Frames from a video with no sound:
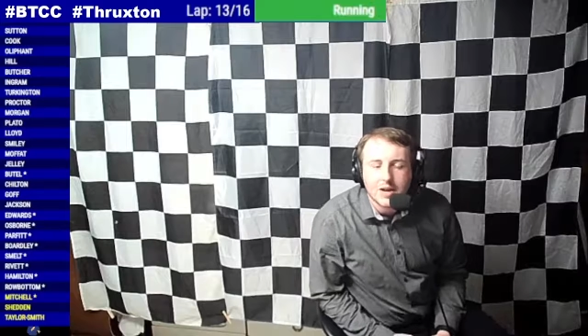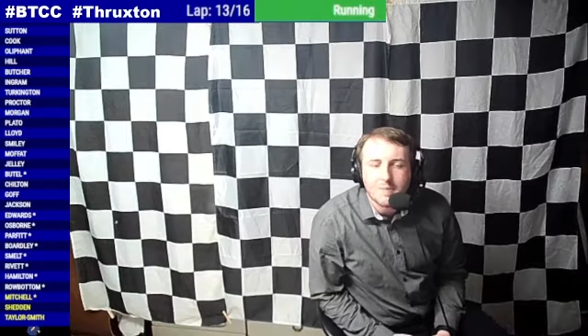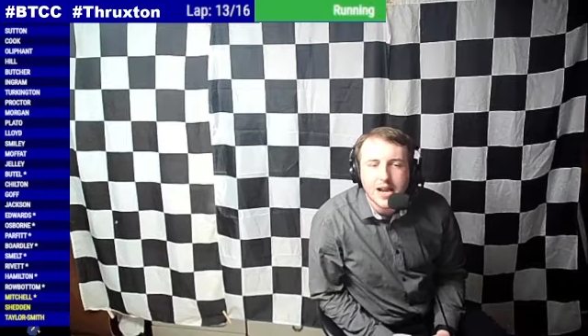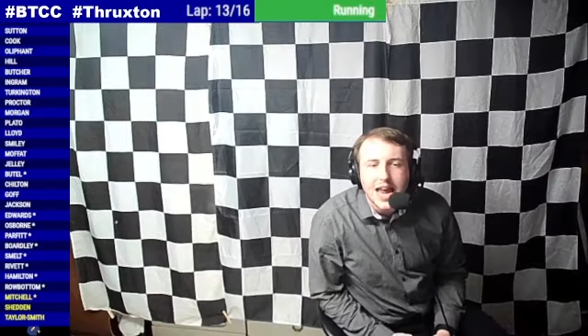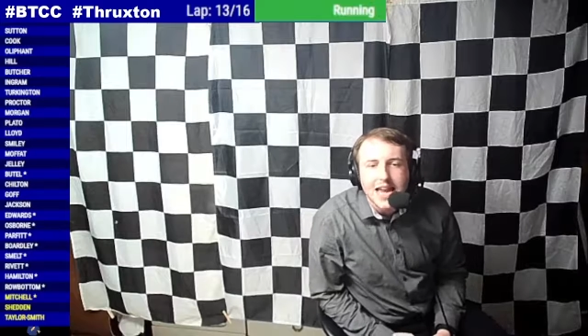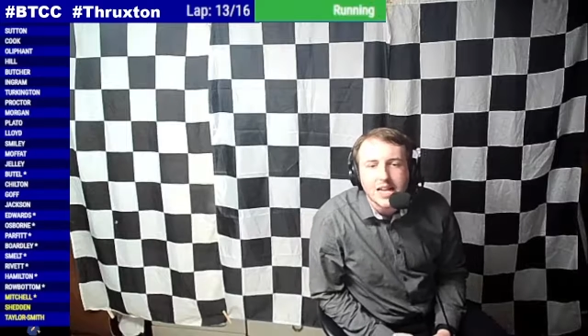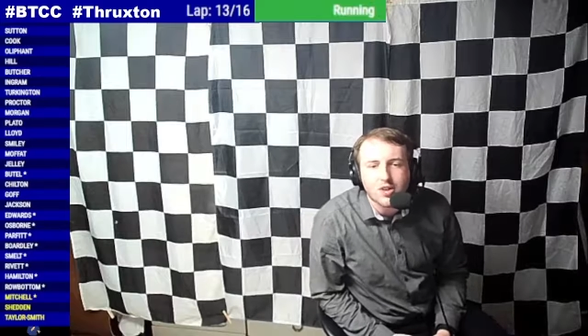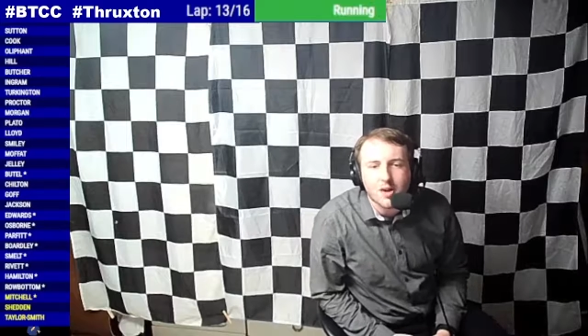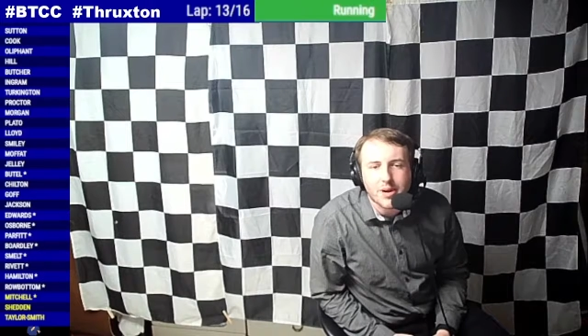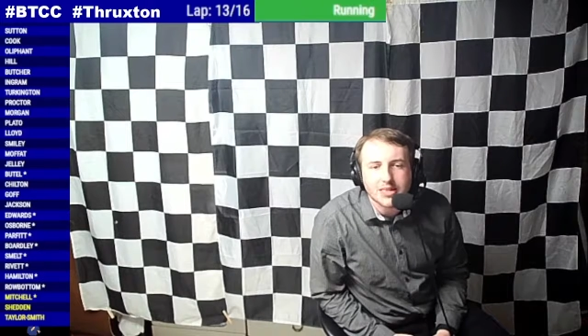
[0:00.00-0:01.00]
But
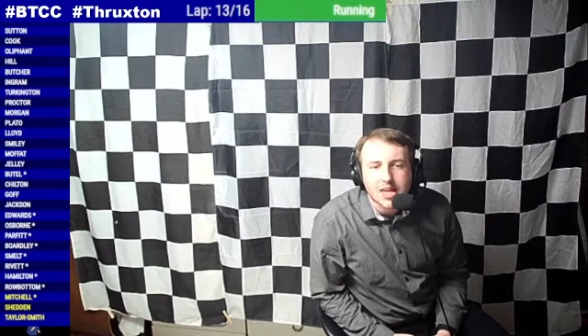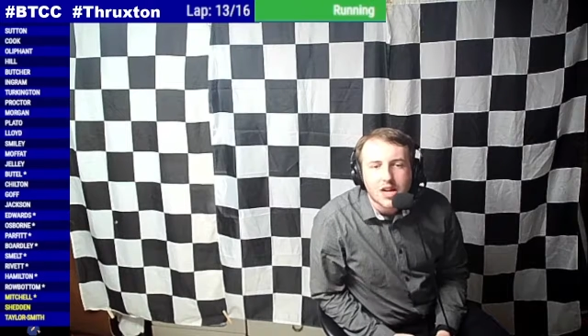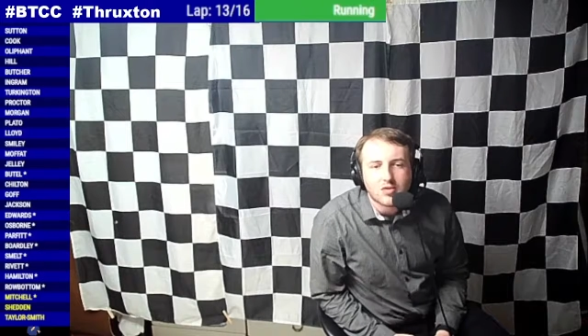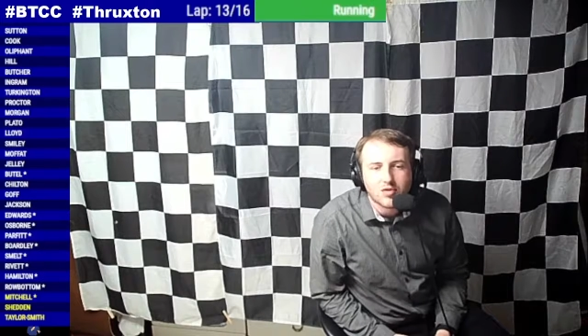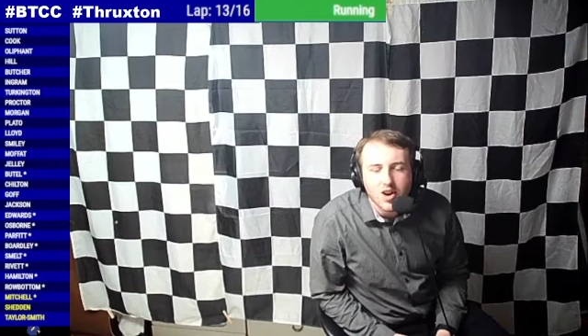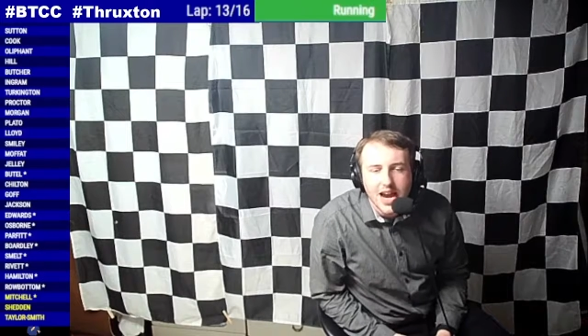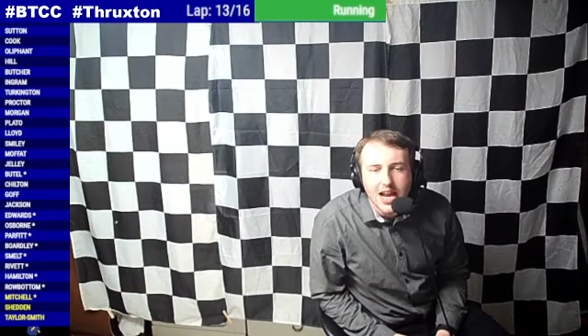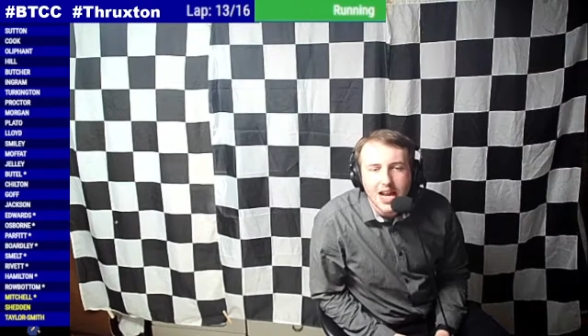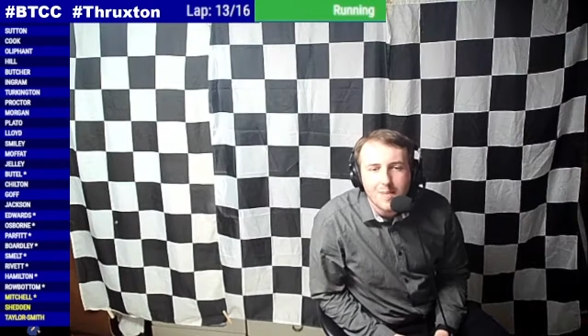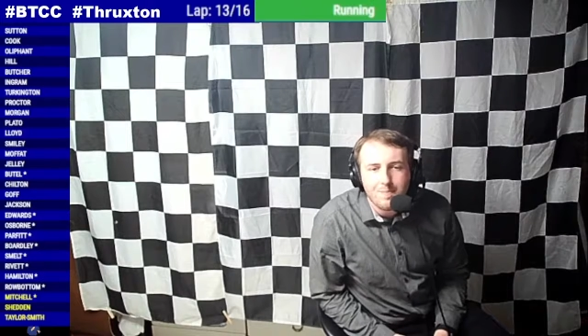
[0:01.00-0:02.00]
Ingram is
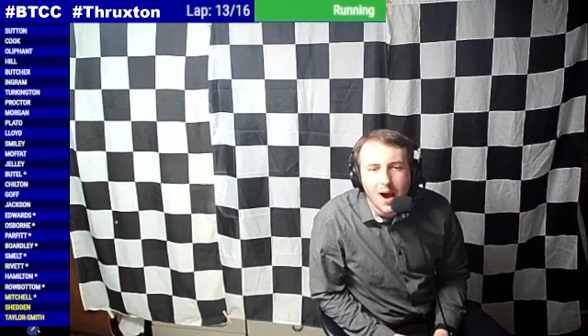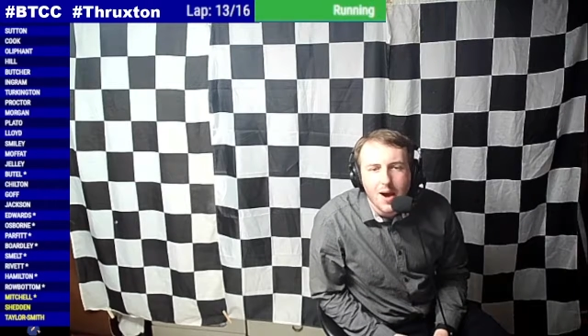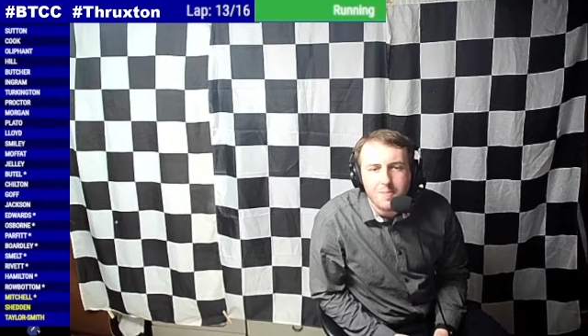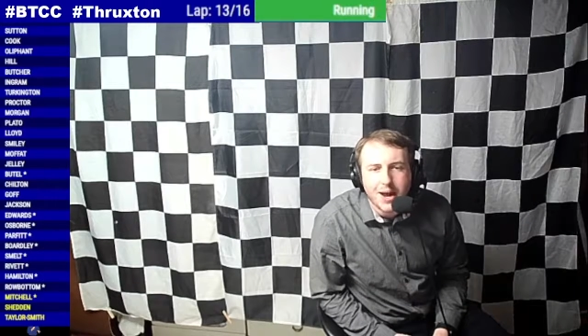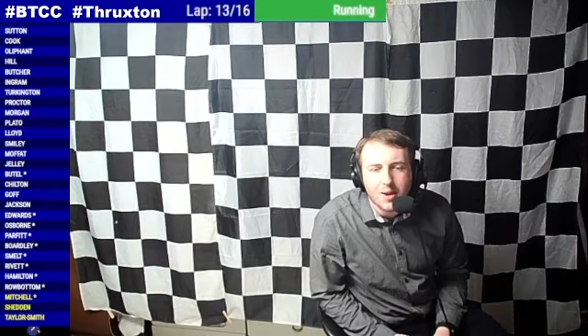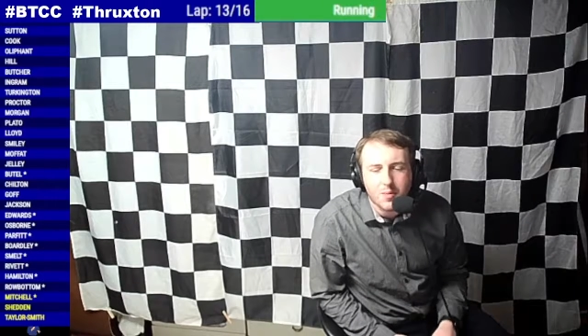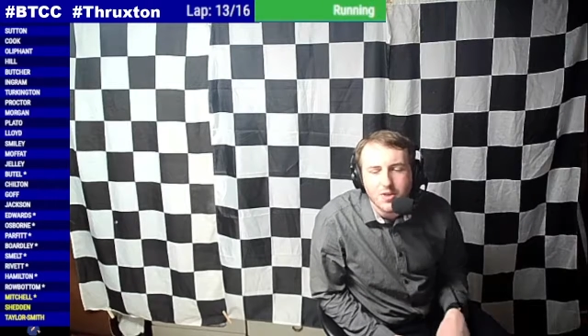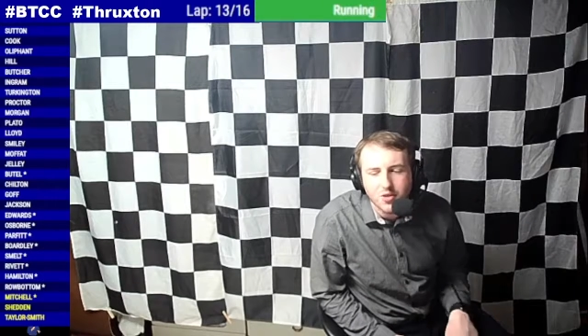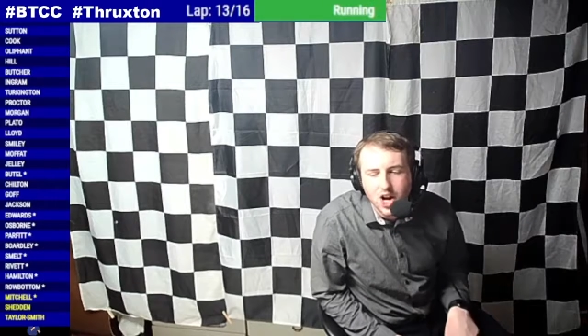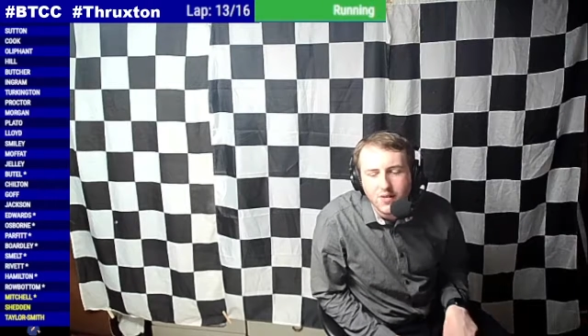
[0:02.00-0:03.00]
really bumping with
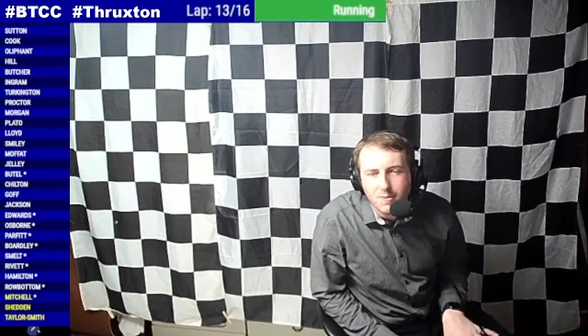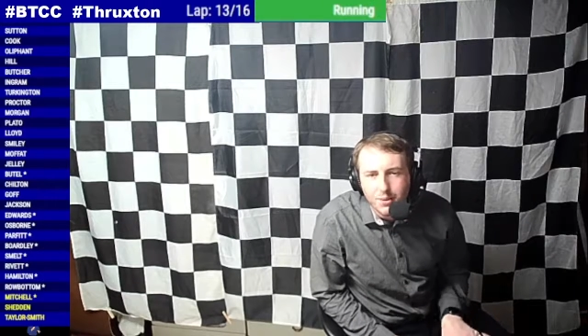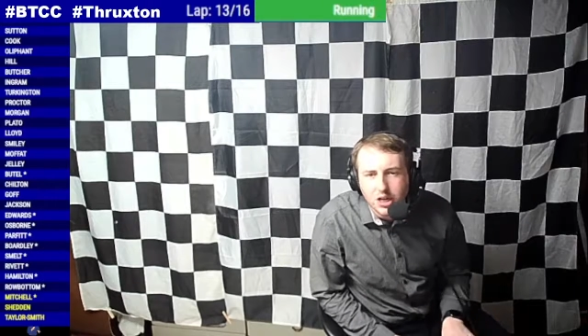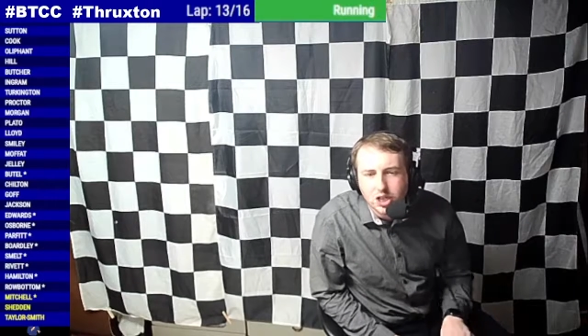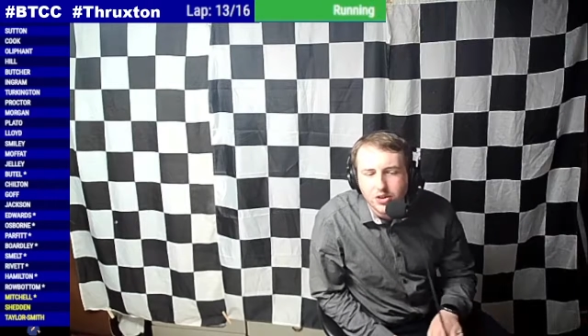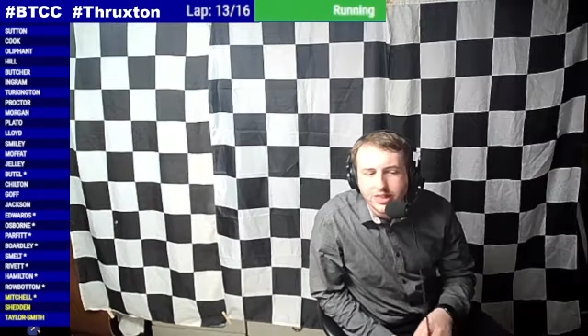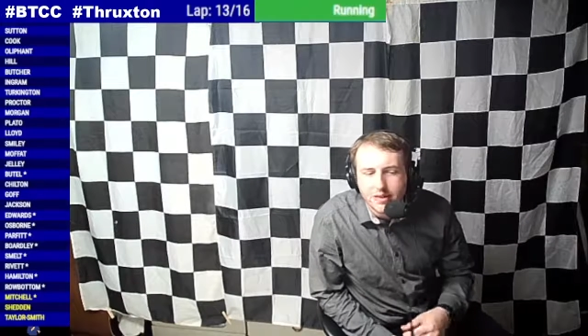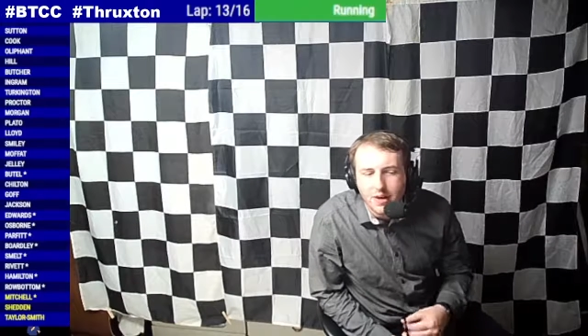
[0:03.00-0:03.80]
Rory Butcher at the